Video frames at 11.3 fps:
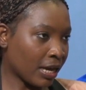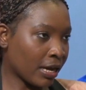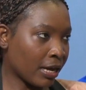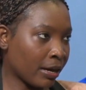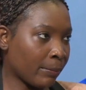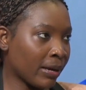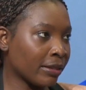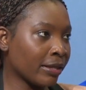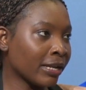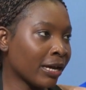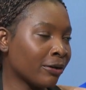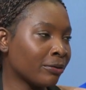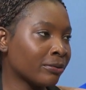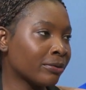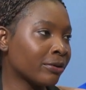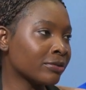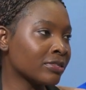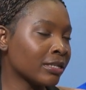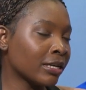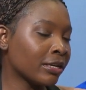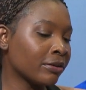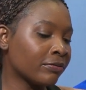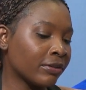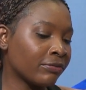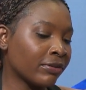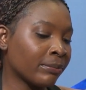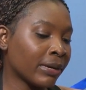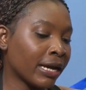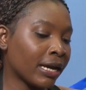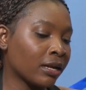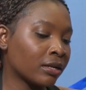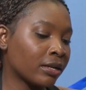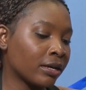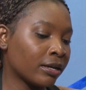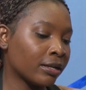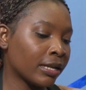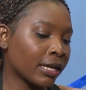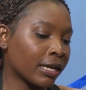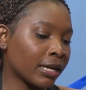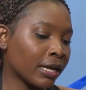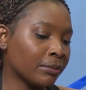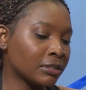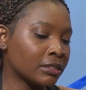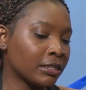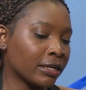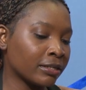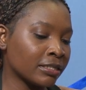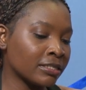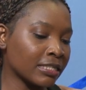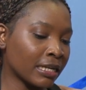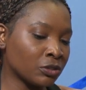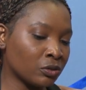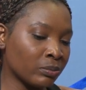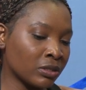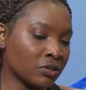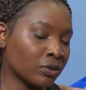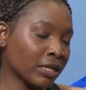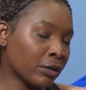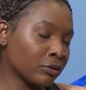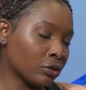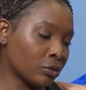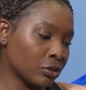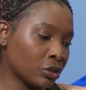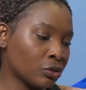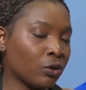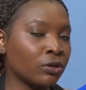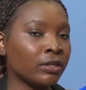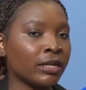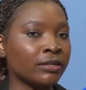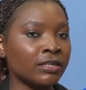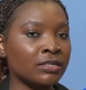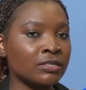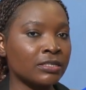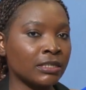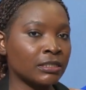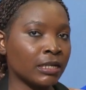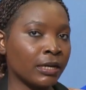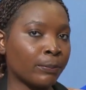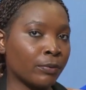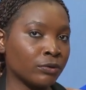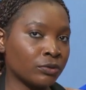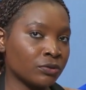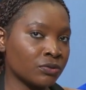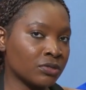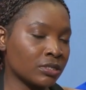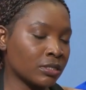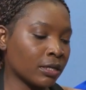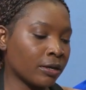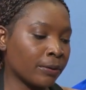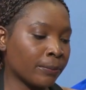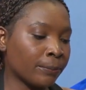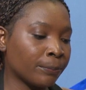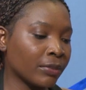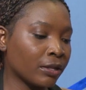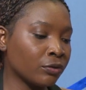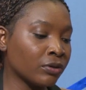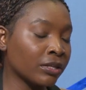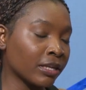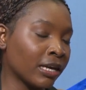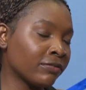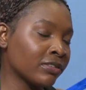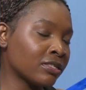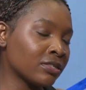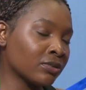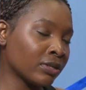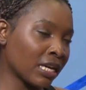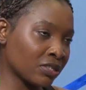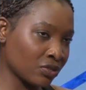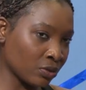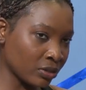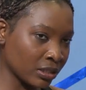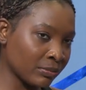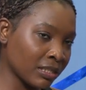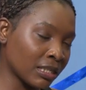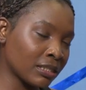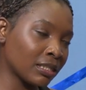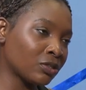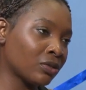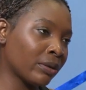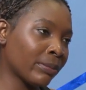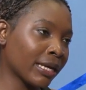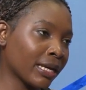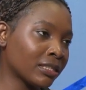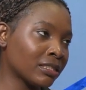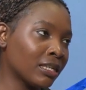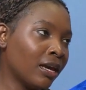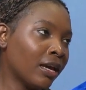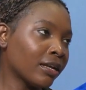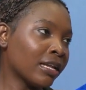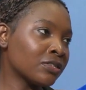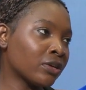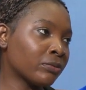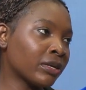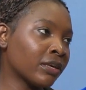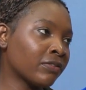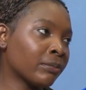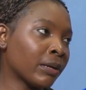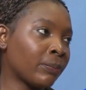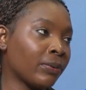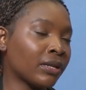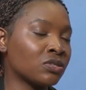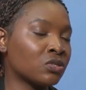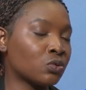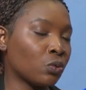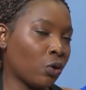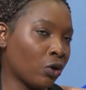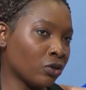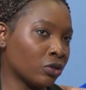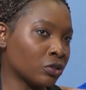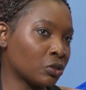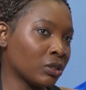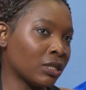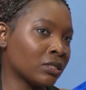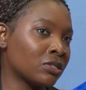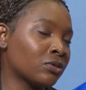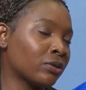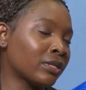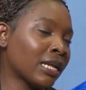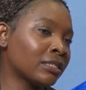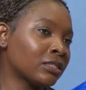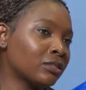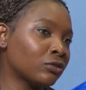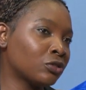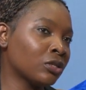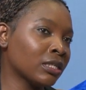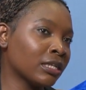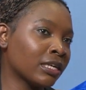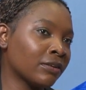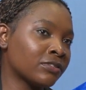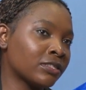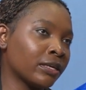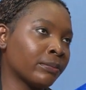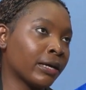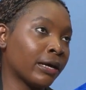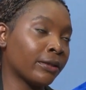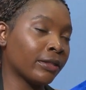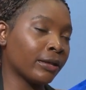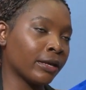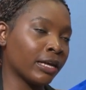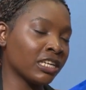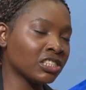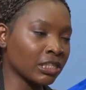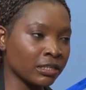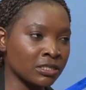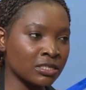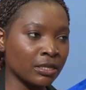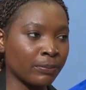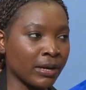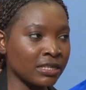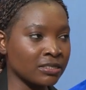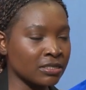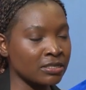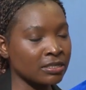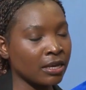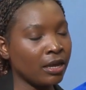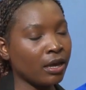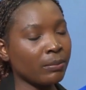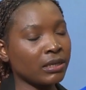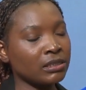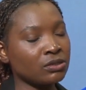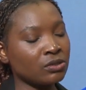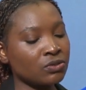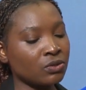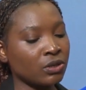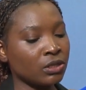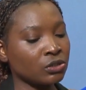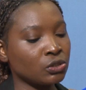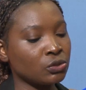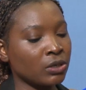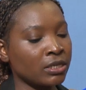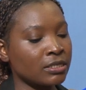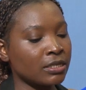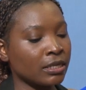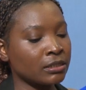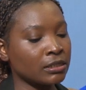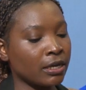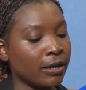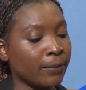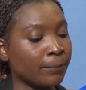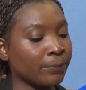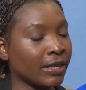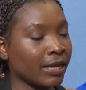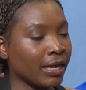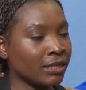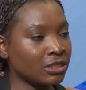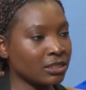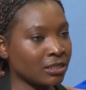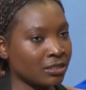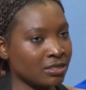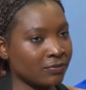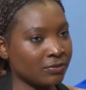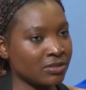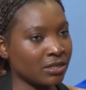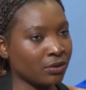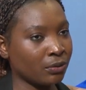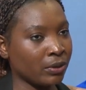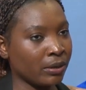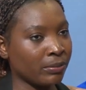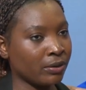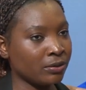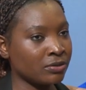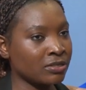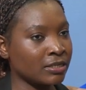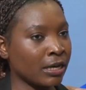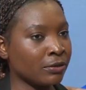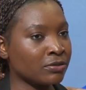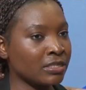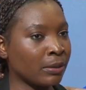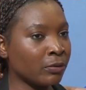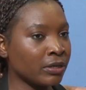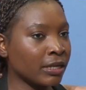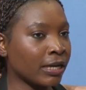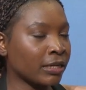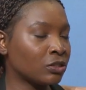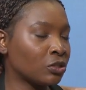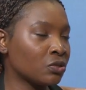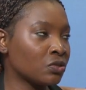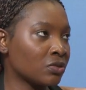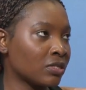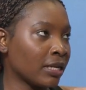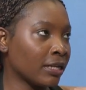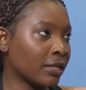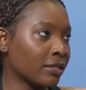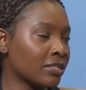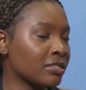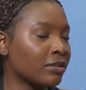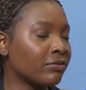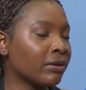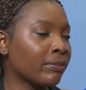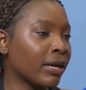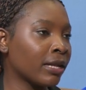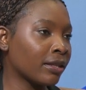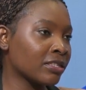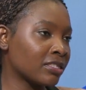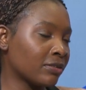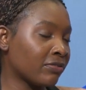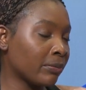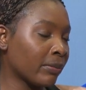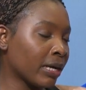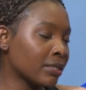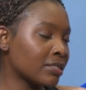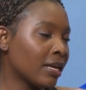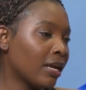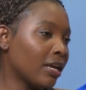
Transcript: Uh, but then now, consider if the farmer had like kept their grains a little bit. So now, not all the grains that are produced um, during the harvest season are sold immediately to the market. That's why we give them a place to hold on to it. So that not only gives them uh, the hedge against the price risk, but it also ensures that um, the country is food secure because now somebody can choose to sell in this different month, this different months,